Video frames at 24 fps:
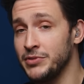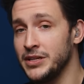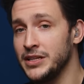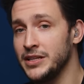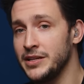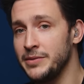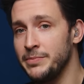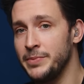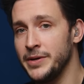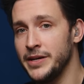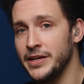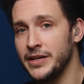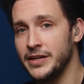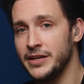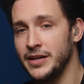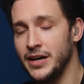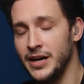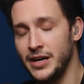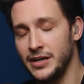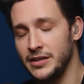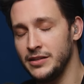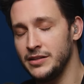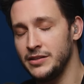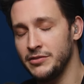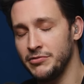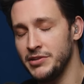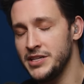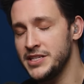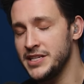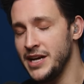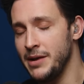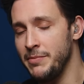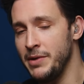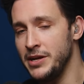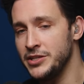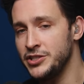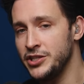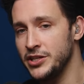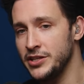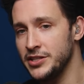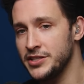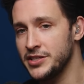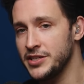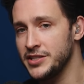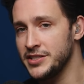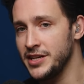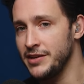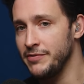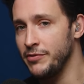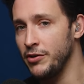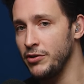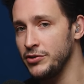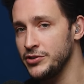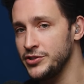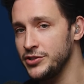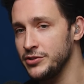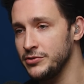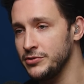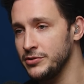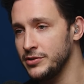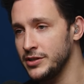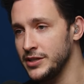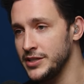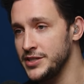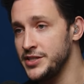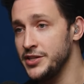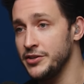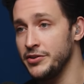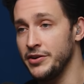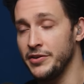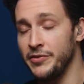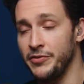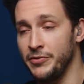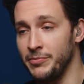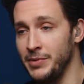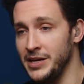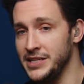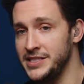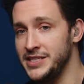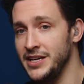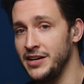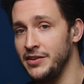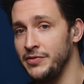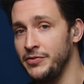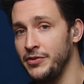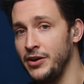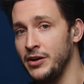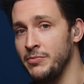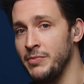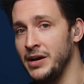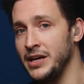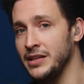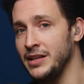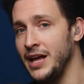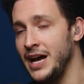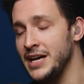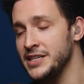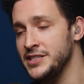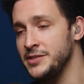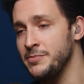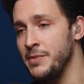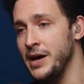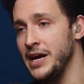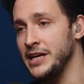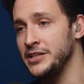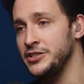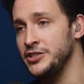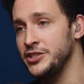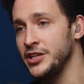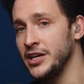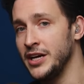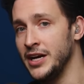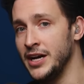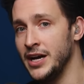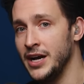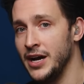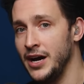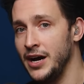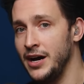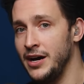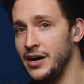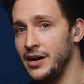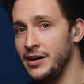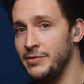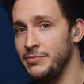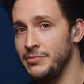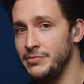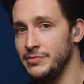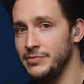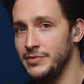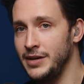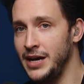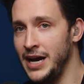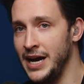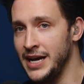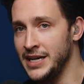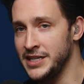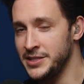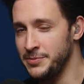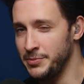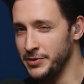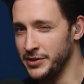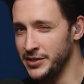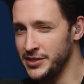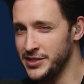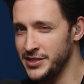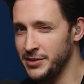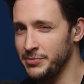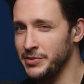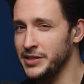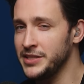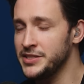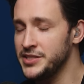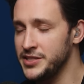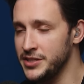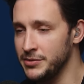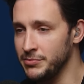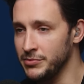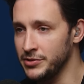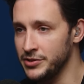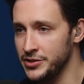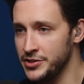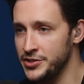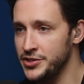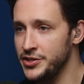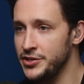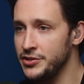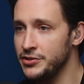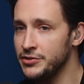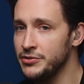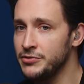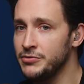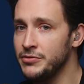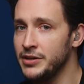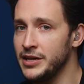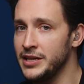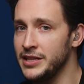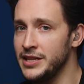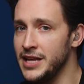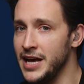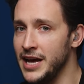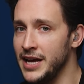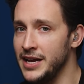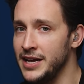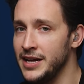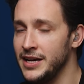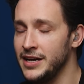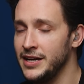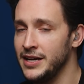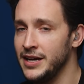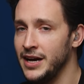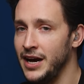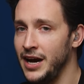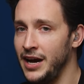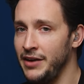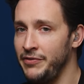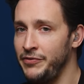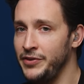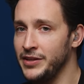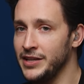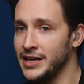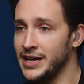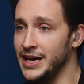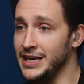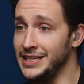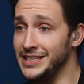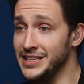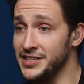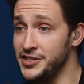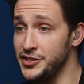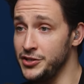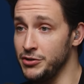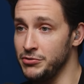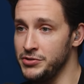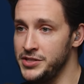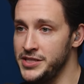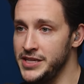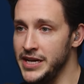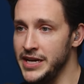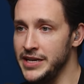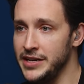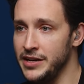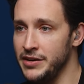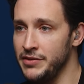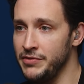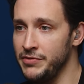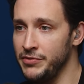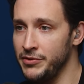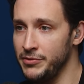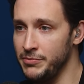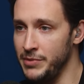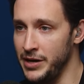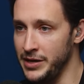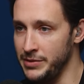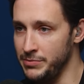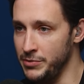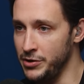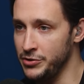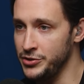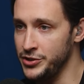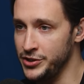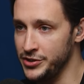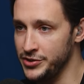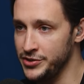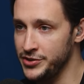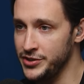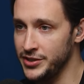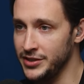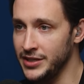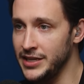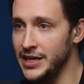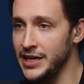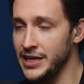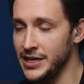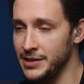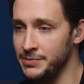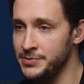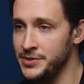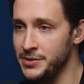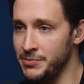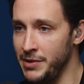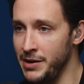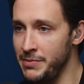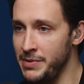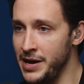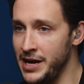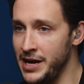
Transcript: really big. Uh, the reason I mention is because I've also considered it for myself on my last match. Um, I experienced something similar to you mm-hmm. in that I feel like I dissociated from my emotions leading up to my